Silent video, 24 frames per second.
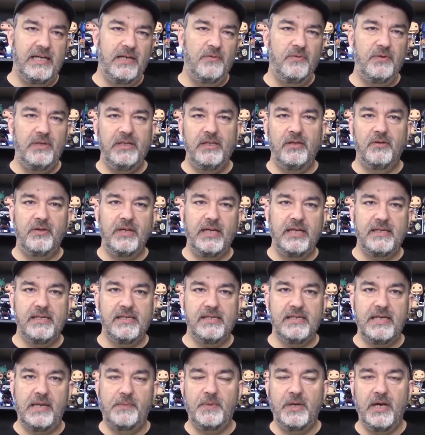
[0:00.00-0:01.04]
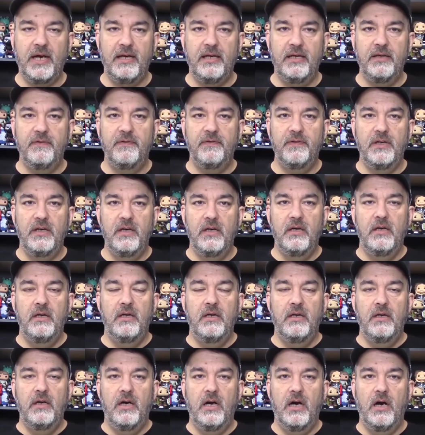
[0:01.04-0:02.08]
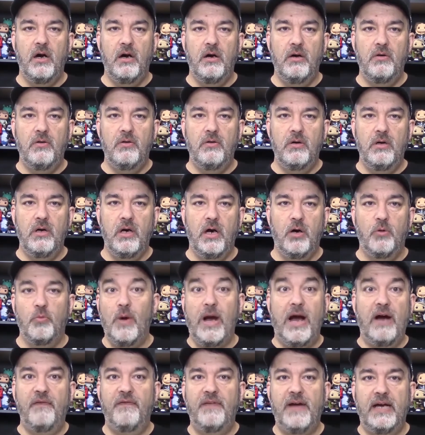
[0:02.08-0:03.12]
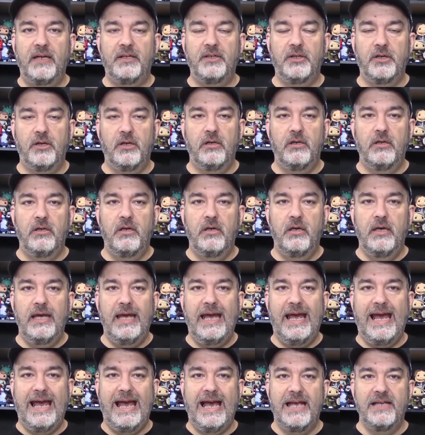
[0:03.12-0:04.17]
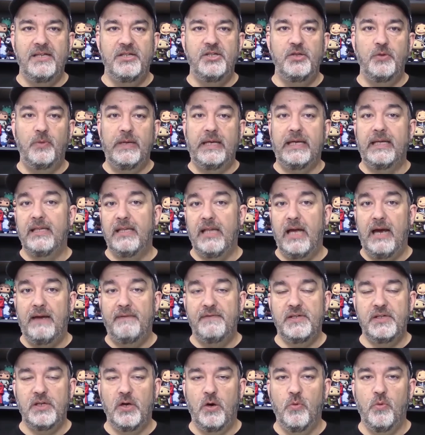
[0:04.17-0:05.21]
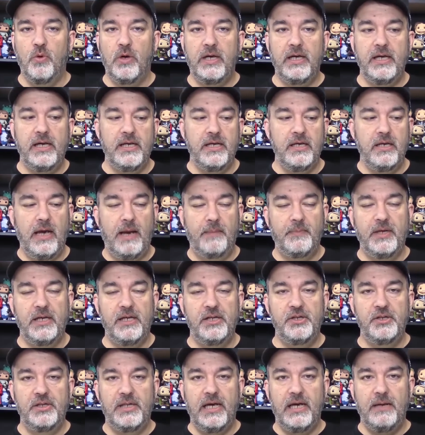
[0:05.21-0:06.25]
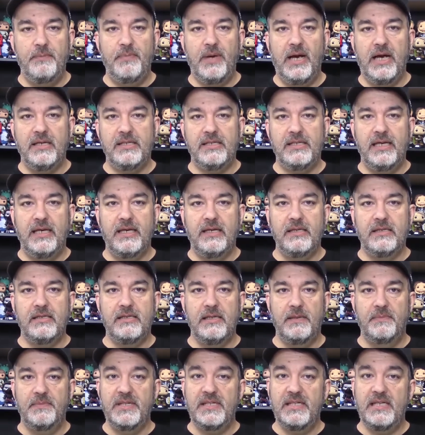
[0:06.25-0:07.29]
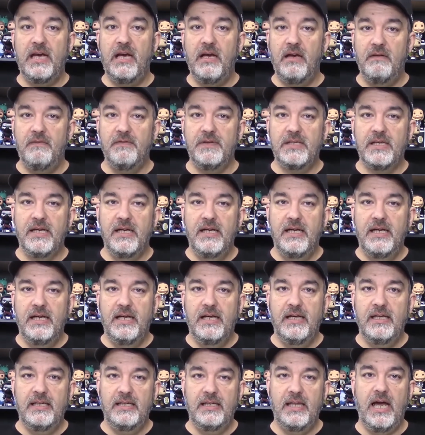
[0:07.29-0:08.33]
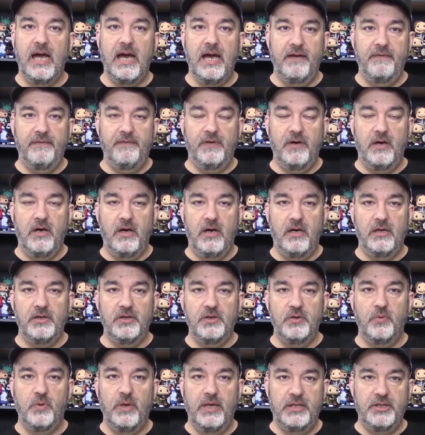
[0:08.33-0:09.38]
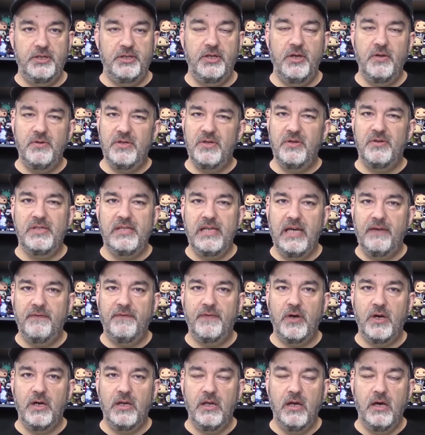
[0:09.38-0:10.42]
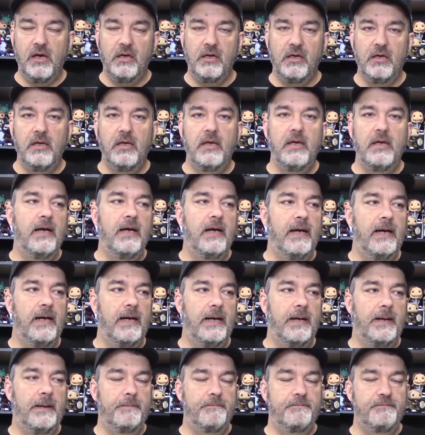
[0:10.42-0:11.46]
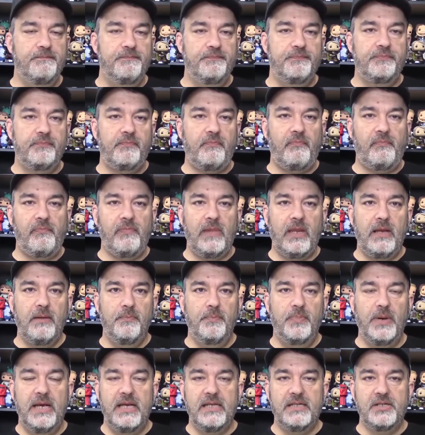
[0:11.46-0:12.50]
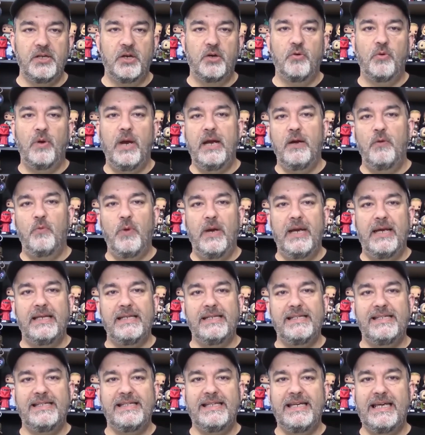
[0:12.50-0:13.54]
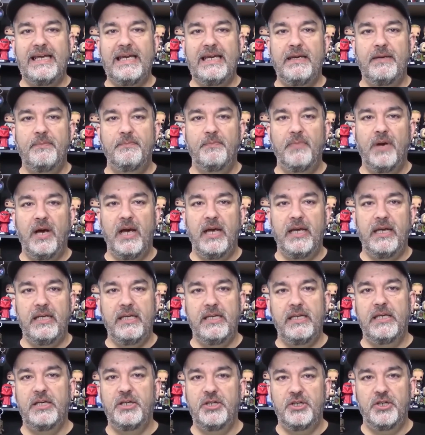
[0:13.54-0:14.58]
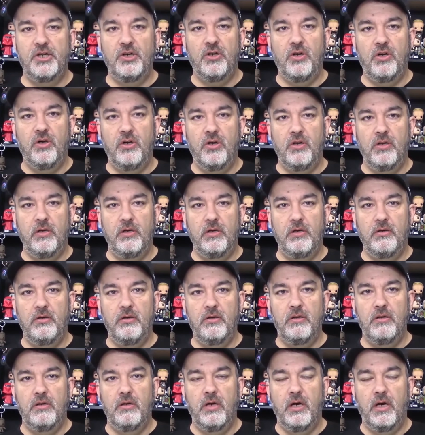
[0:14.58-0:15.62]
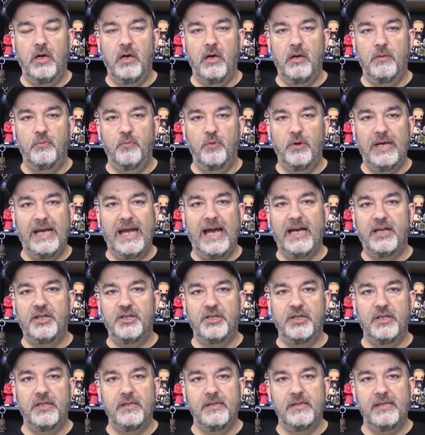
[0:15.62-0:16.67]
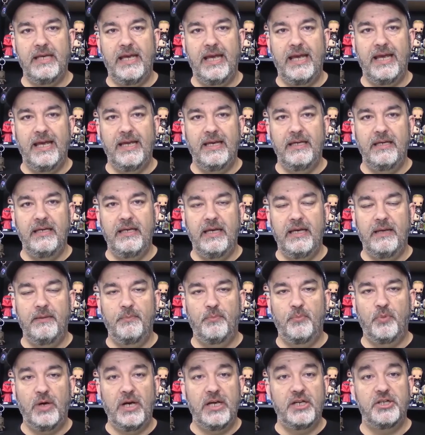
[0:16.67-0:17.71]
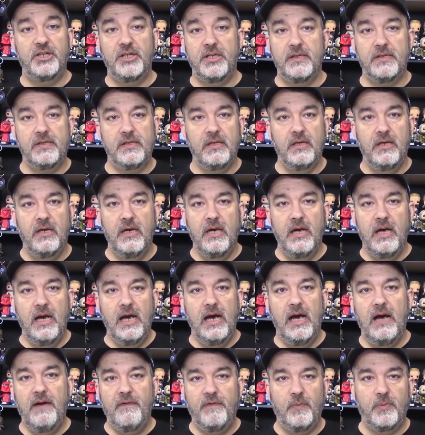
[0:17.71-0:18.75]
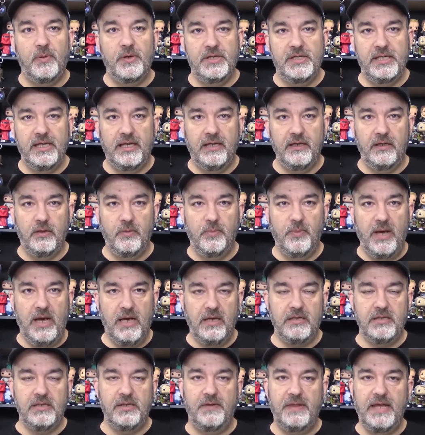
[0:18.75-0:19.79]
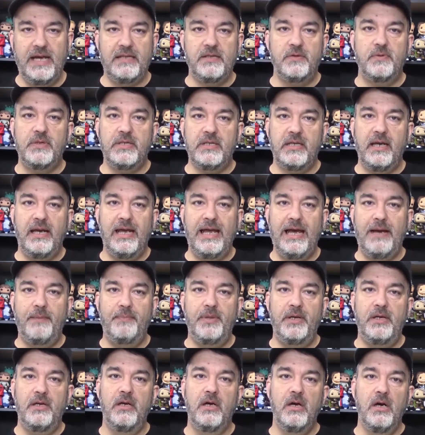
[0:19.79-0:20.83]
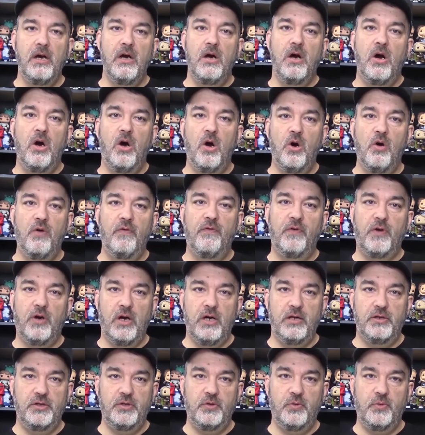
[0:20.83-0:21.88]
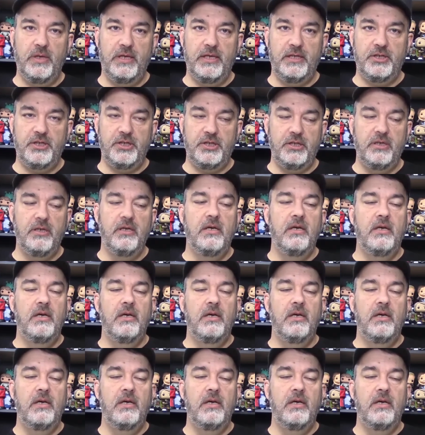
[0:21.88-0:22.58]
You really don't get the same kind of wow factor as doing it live. So I'm gonna do the unboxings themselves live on Twitch. Those don't take very long, but it's a great way to see my initial reactions and impressions of a particular box. So that's what's going to happen over on Twitch.